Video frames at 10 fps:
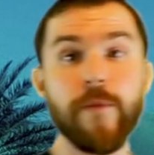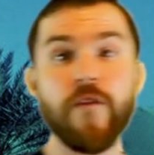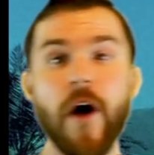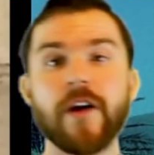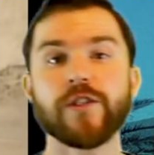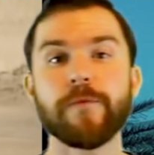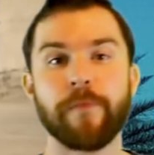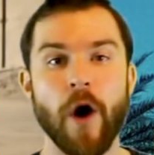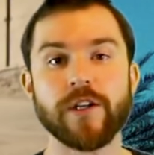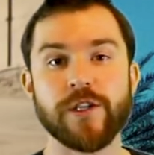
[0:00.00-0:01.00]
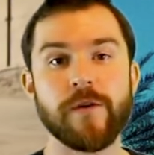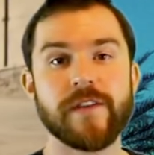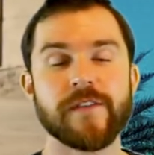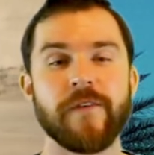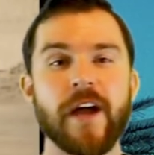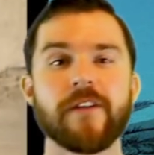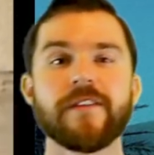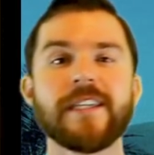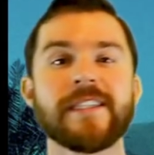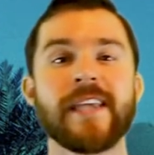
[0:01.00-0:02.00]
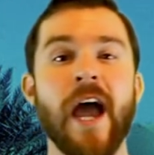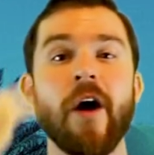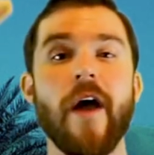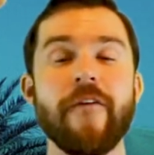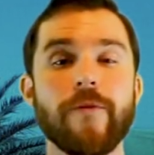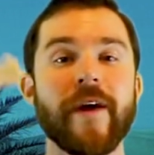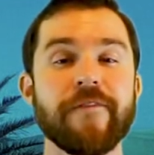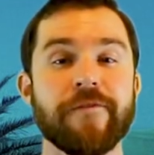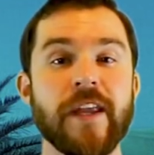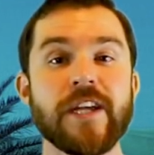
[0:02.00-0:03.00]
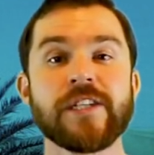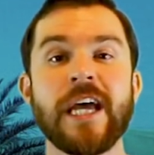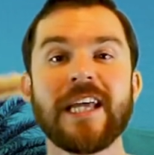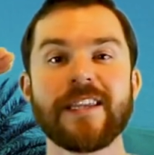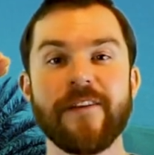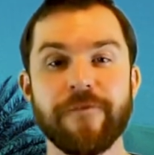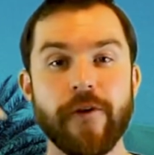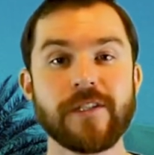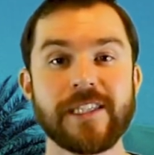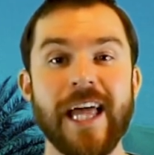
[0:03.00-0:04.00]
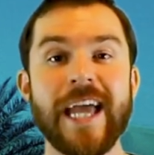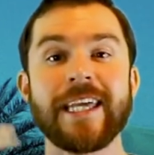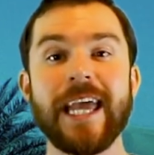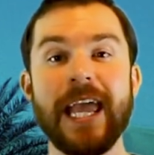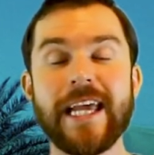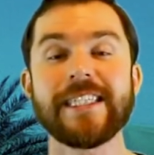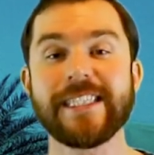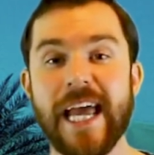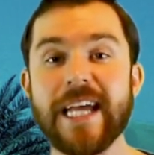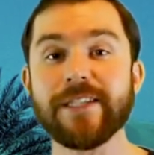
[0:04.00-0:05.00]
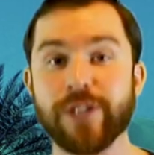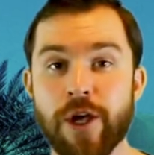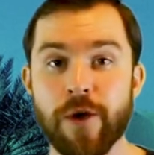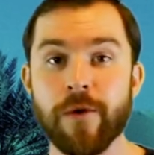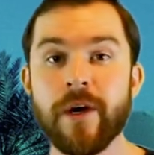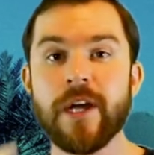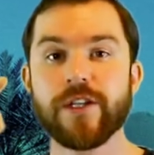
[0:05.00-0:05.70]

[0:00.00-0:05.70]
move on to part 2 of this final, this is how everybody finished the first leg in day 2.